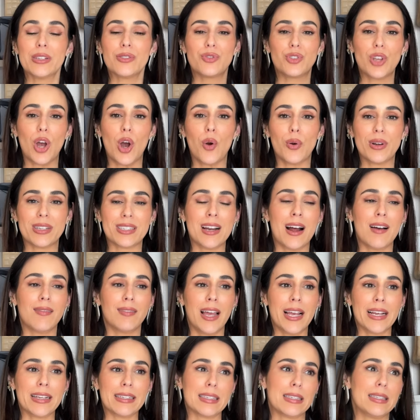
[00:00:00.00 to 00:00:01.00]
So it's not
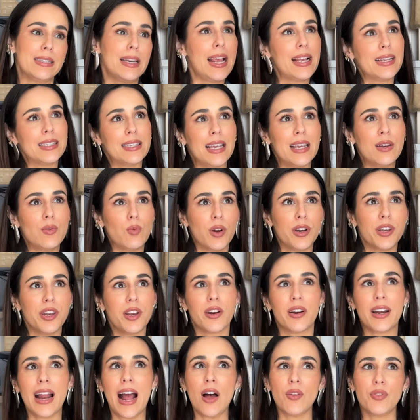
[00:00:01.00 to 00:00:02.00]
like snakes in one year
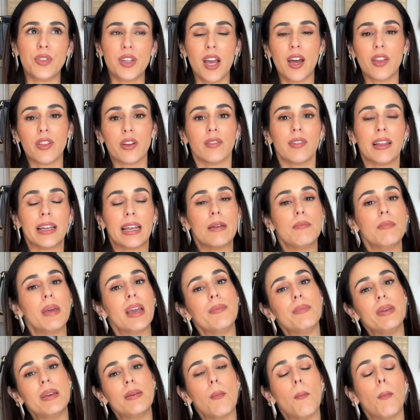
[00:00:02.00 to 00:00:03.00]
and out the other. Like it may
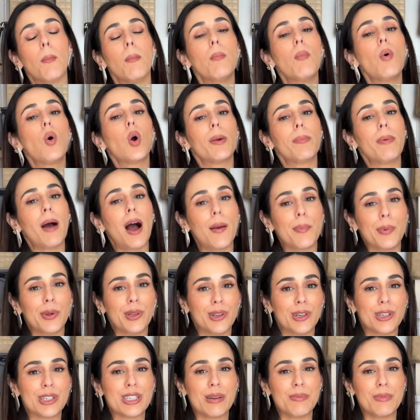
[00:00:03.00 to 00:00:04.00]
be more
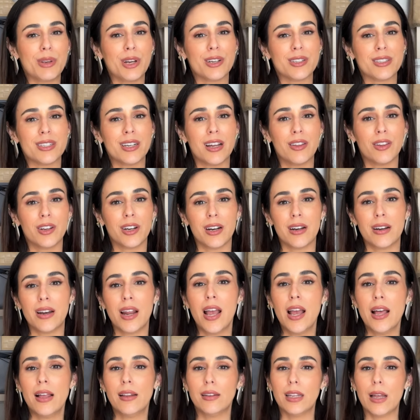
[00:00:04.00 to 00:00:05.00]
popular some years than other, and
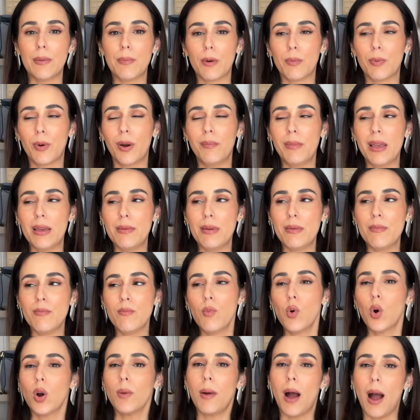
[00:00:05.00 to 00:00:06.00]
leopard print may be
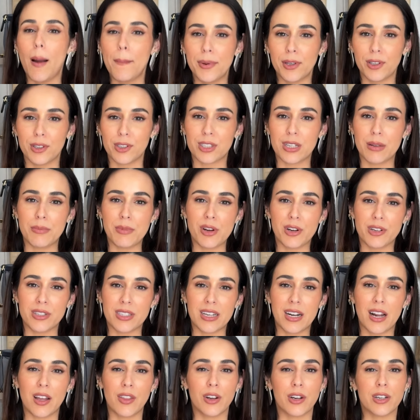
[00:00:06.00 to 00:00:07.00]
more popular some years than
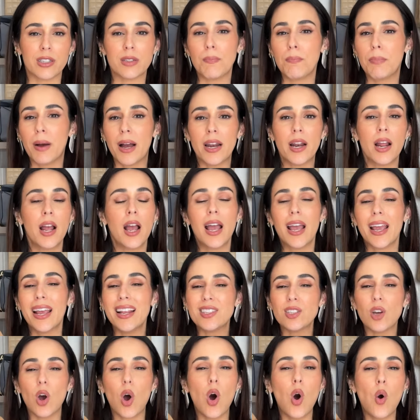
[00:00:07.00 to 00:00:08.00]
others, but it's
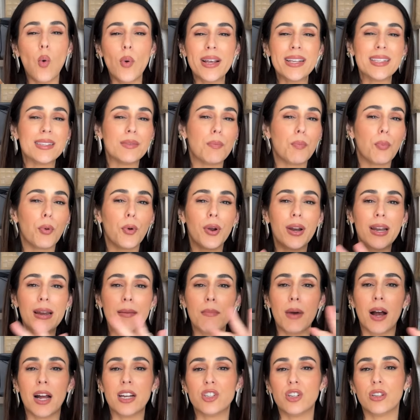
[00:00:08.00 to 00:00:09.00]
always pretty
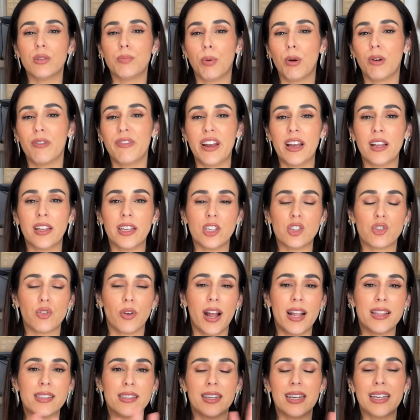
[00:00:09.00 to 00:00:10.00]
much a prevailing
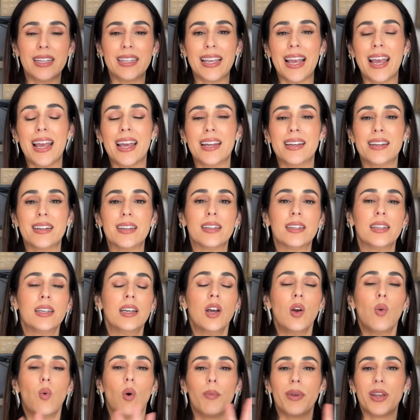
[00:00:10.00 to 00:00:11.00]
trend. And again,
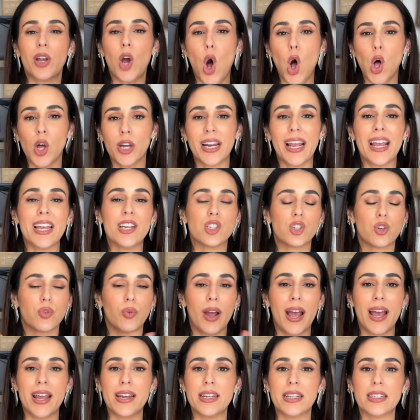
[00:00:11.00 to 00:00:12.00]
when we call it a
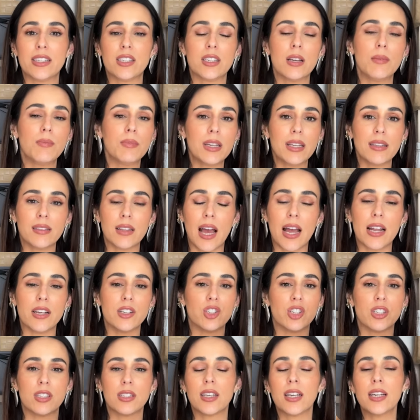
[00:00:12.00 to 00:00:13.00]
trend, it's something that
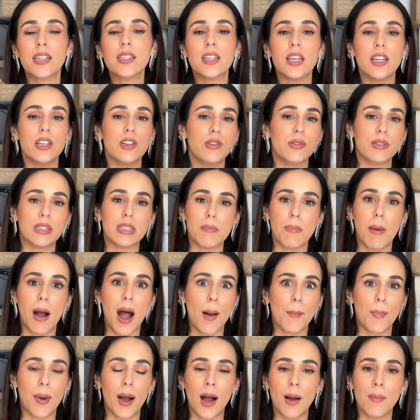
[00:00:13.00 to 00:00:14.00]
just continues to
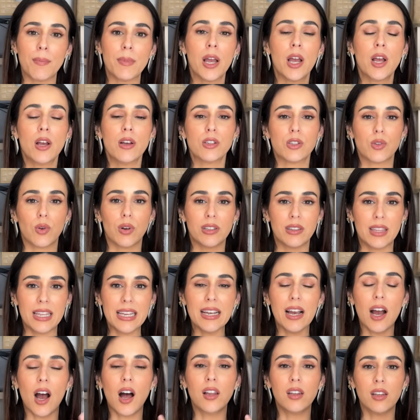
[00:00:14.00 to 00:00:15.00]
pop up. So I think
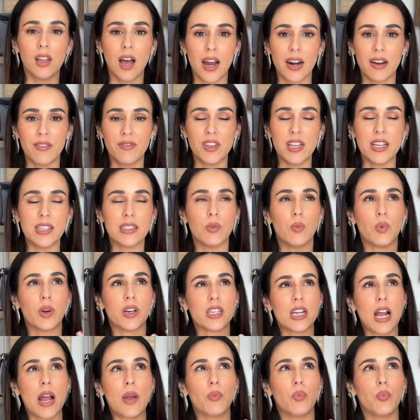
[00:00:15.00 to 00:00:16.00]
a lot of these, and which
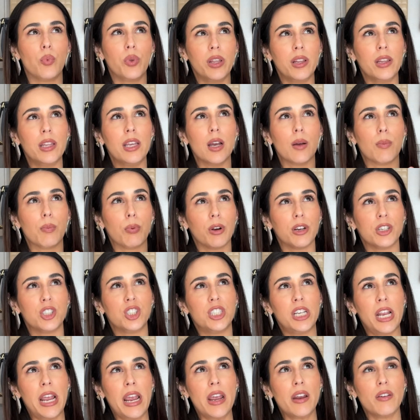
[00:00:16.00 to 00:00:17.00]
I really
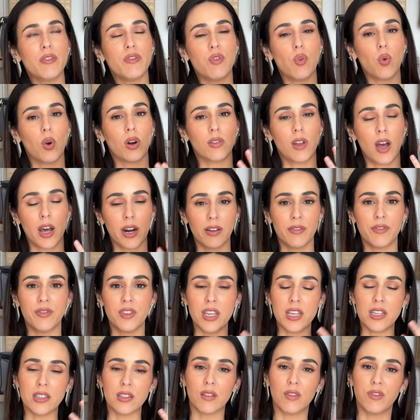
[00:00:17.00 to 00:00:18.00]
appreciate for a lot of
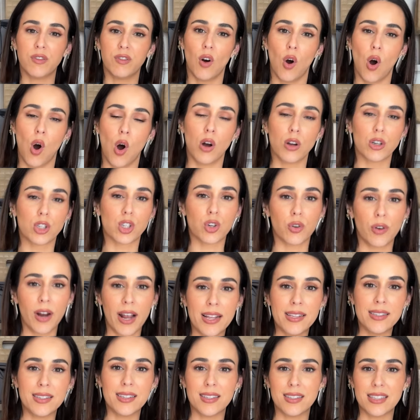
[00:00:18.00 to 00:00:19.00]
these fall
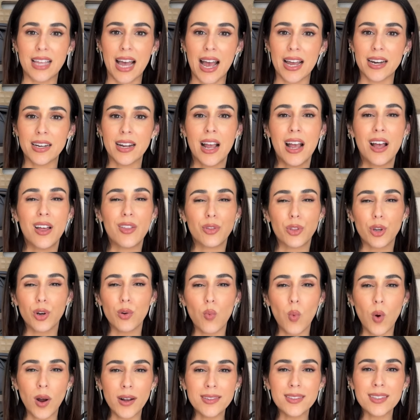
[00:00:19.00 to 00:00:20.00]
trends, is that they're
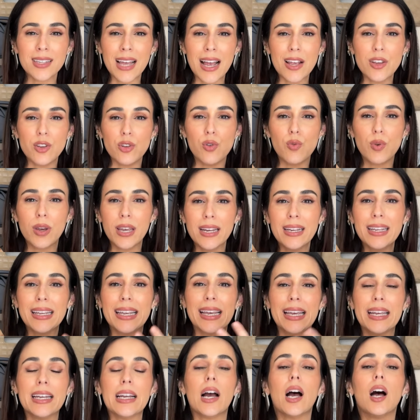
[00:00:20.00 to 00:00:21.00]
ones that you can
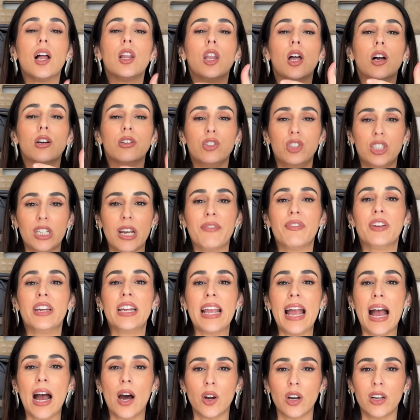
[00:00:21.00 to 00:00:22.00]
get longevity
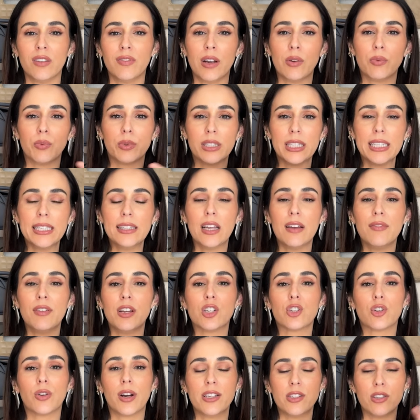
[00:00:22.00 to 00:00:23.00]
out of. I really love that
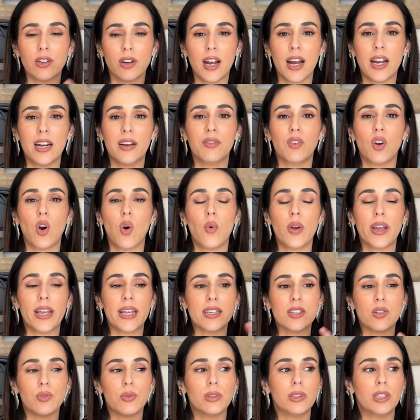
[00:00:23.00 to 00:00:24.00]
trends are kind of going
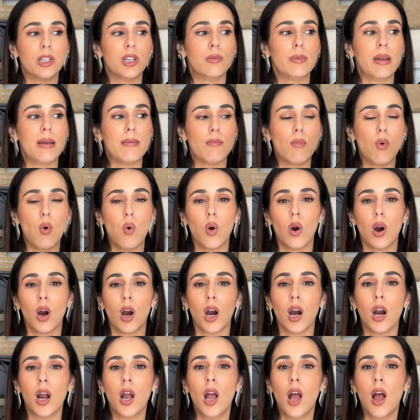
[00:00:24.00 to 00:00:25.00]
into a little bit
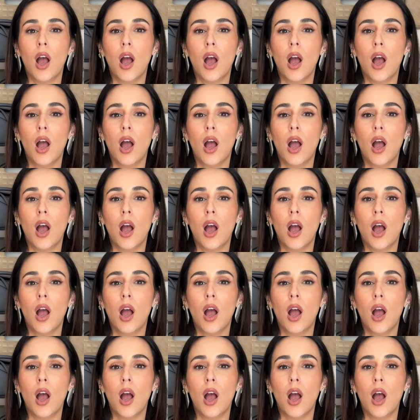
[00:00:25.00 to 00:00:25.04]
more